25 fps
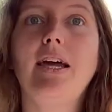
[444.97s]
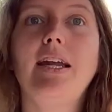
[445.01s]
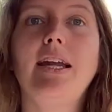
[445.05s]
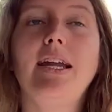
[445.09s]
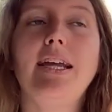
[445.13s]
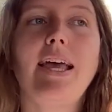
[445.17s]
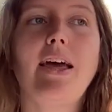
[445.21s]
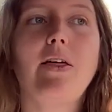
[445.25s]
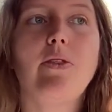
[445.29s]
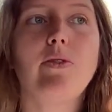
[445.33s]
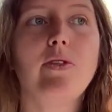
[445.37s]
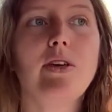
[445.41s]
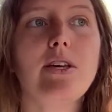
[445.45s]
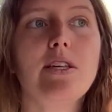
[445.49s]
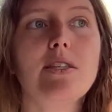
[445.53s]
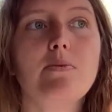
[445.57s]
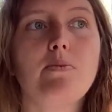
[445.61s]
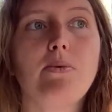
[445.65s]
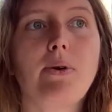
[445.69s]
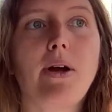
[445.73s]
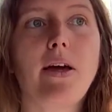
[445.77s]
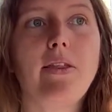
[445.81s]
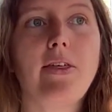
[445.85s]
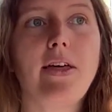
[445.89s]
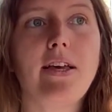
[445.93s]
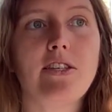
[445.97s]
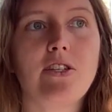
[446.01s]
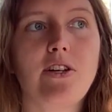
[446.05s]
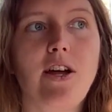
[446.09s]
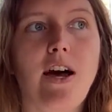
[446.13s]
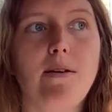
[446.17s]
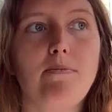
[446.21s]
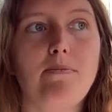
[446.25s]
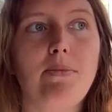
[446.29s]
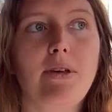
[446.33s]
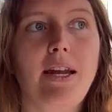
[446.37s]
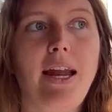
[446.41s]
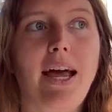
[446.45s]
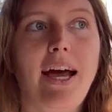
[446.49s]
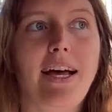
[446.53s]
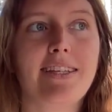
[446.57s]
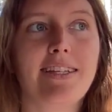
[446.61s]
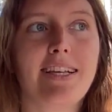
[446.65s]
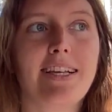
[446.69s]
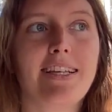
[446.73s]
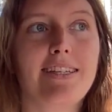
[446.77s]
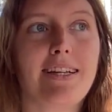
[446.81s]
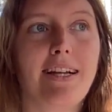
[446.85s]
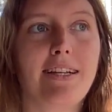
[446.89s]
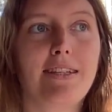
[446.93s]
And again, this breath has not been as
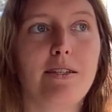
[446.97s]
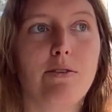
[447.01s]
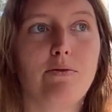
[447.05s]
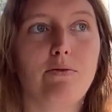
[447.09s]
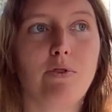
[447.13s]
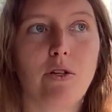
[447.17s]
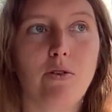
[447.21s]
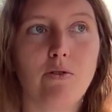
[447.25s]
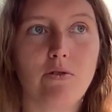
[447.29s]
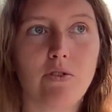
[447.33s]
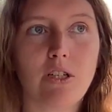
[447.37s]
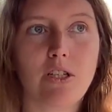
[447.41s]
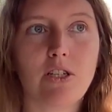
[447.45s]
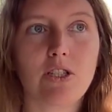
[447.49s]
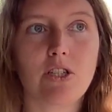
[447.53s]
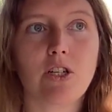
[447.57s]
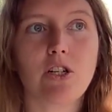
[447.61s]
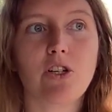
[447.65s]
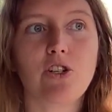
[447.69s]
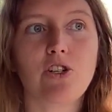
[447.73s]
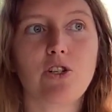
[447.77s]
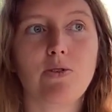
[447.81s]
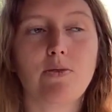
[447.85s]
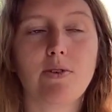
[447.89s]
extensively researched.